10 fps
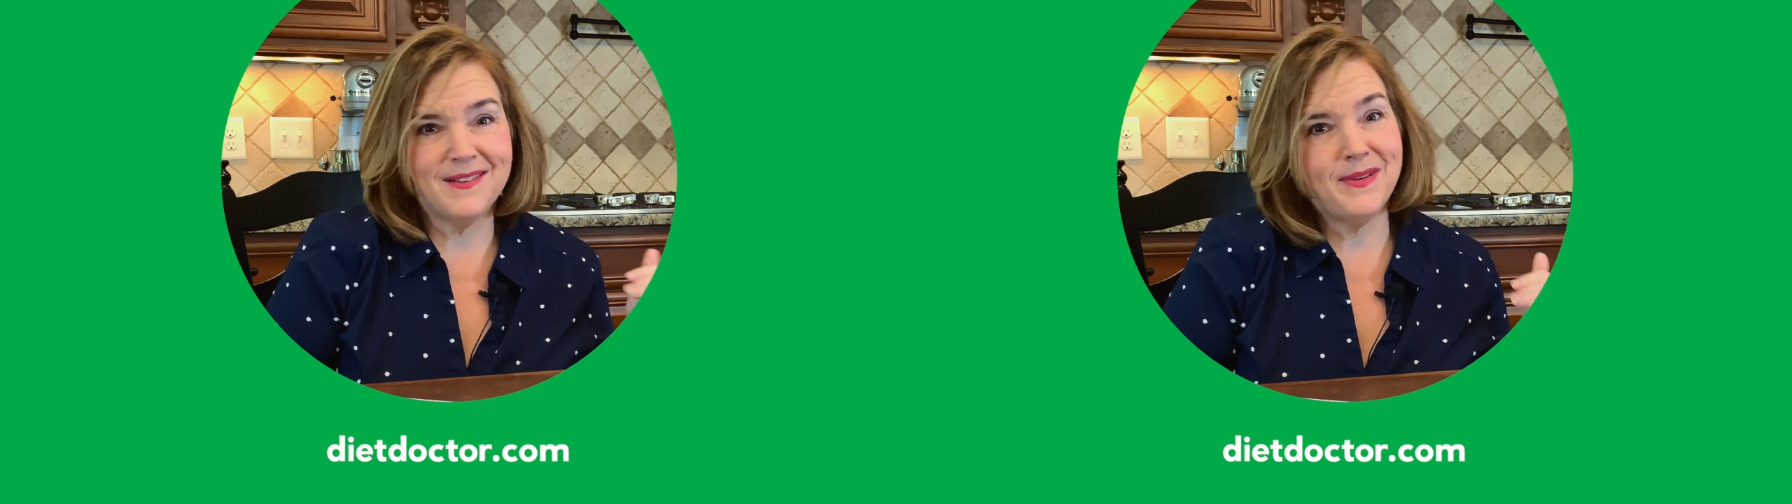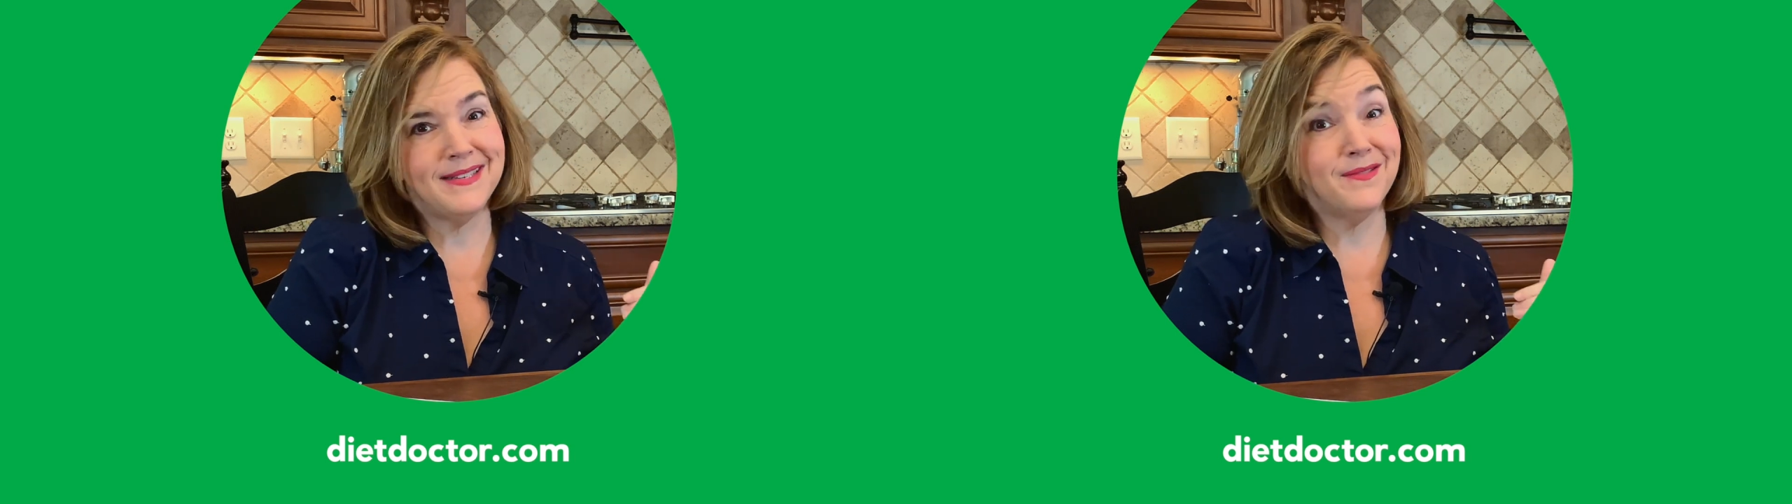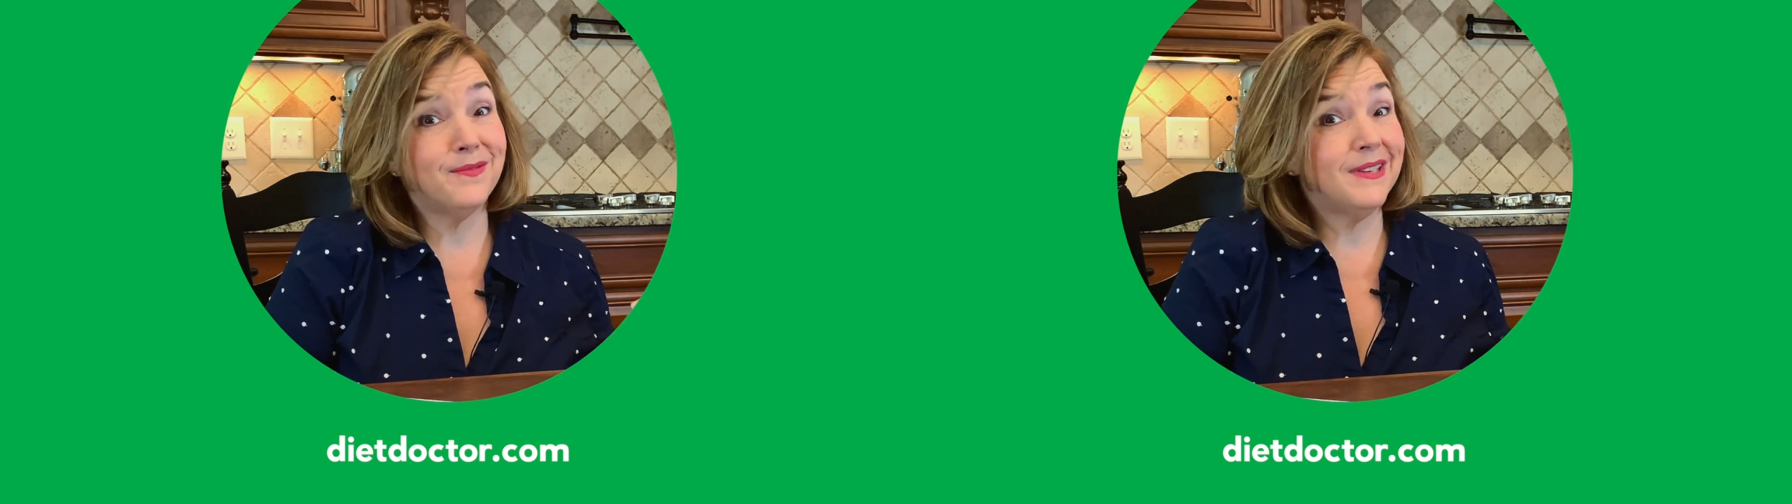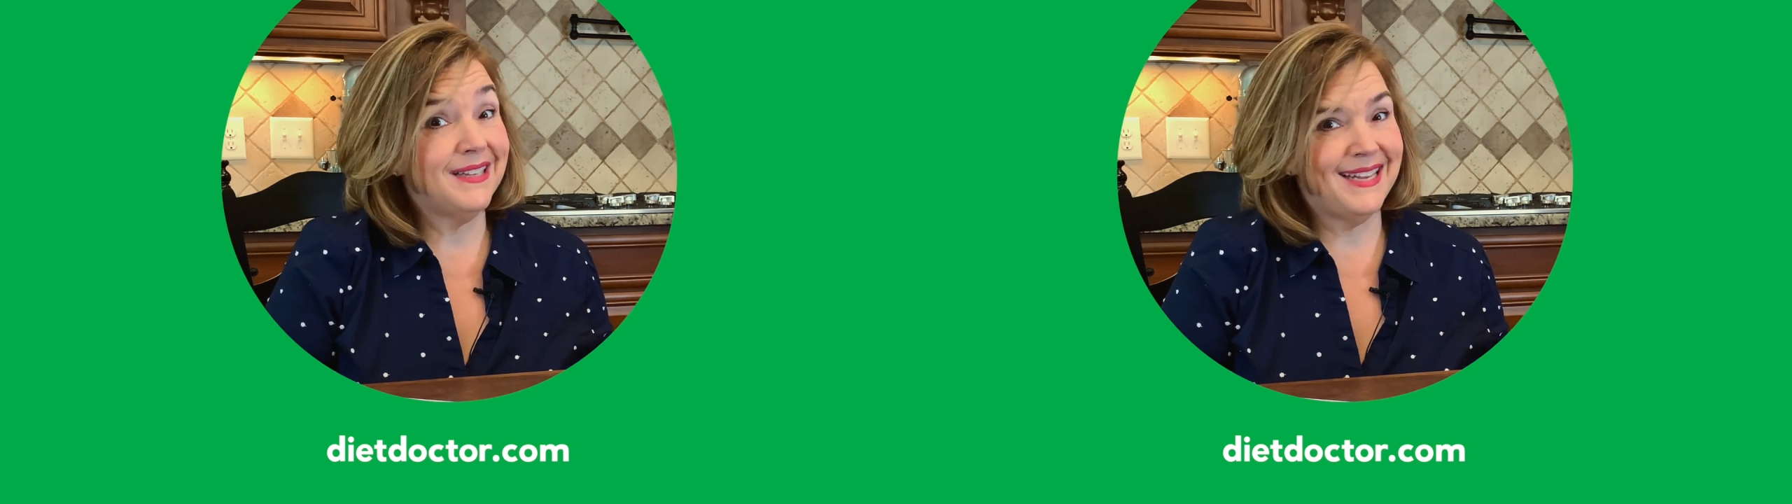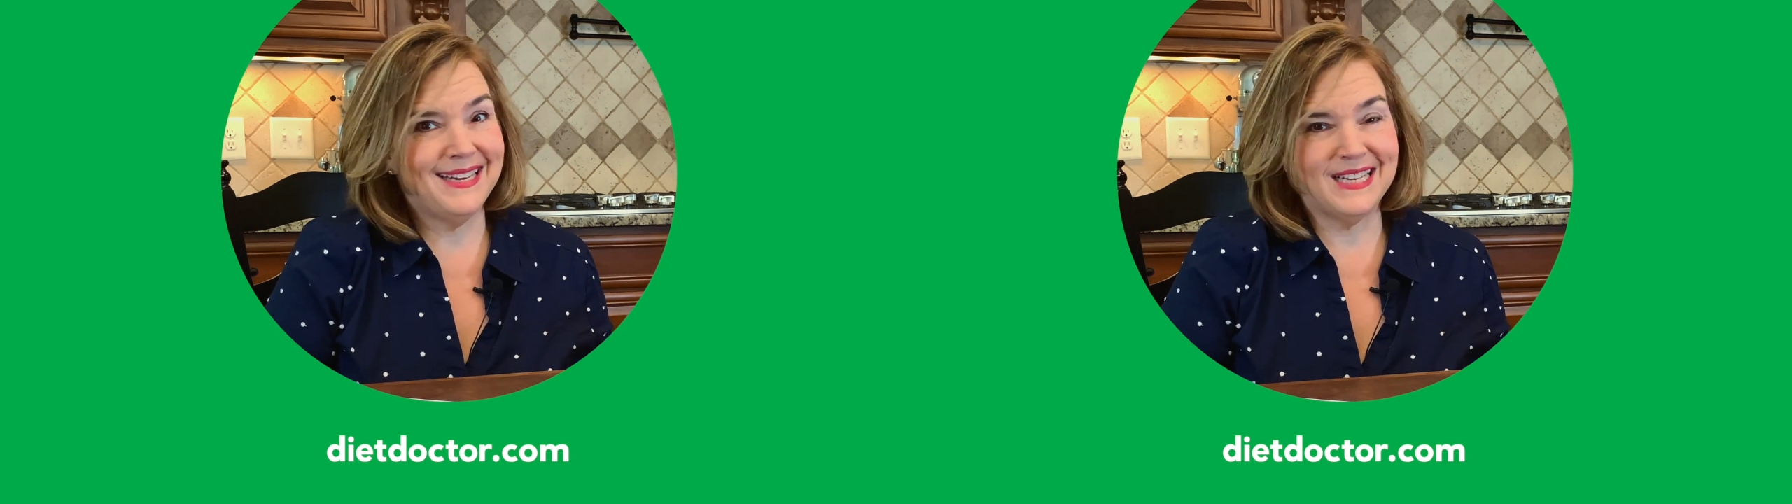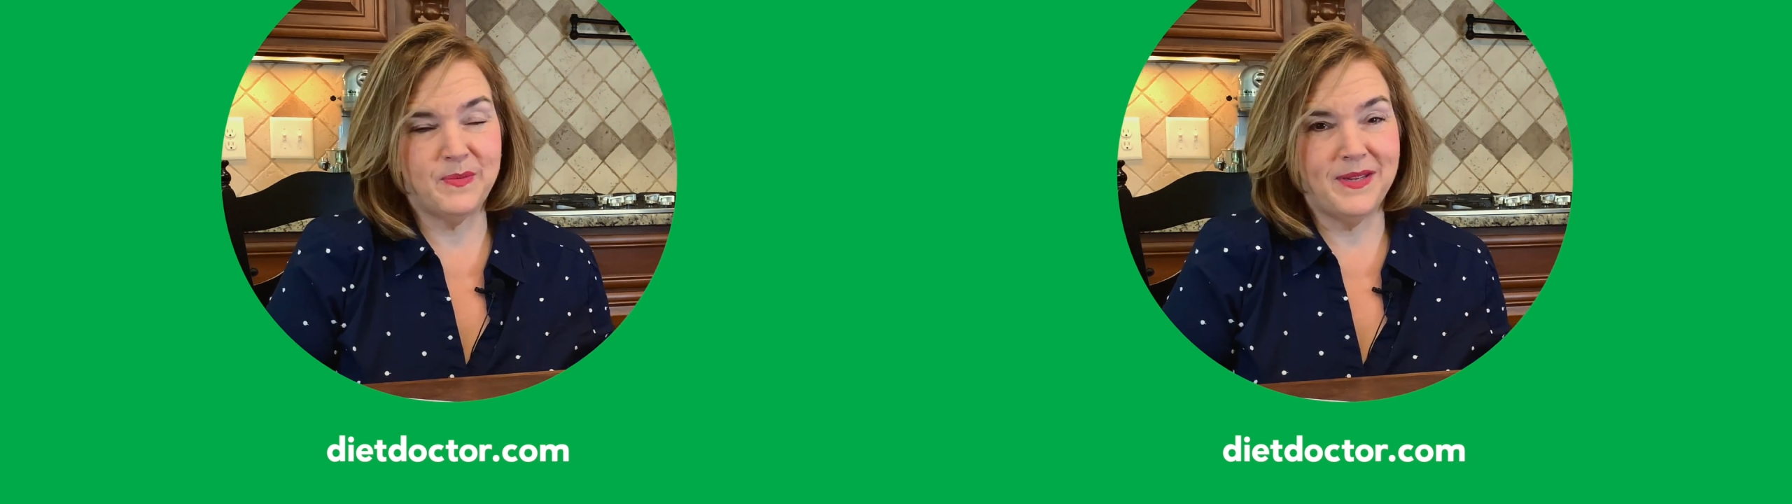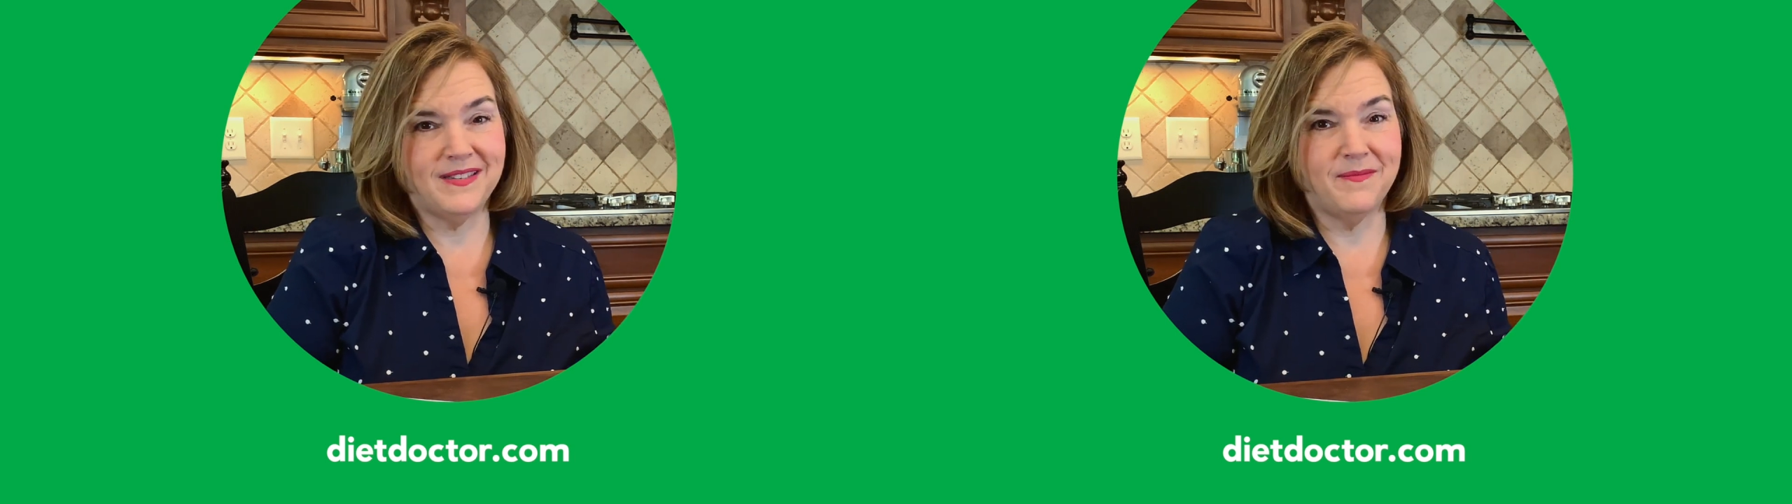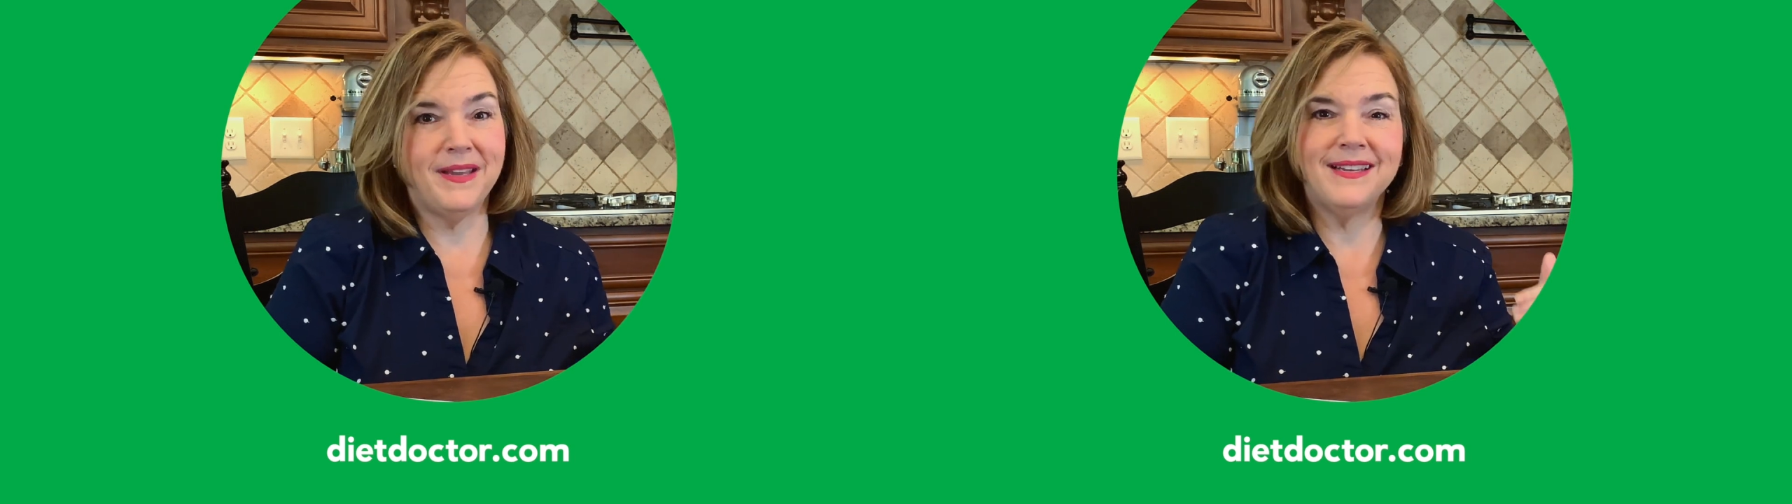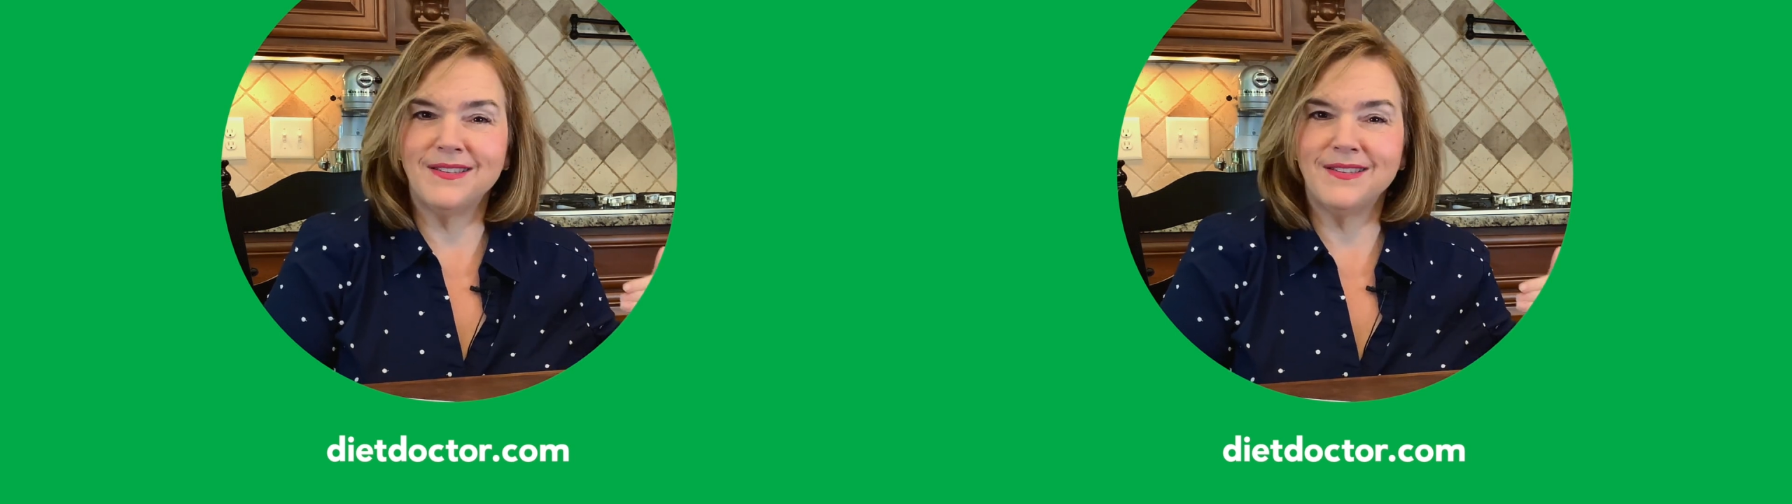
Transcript: it makes it really inexpensive because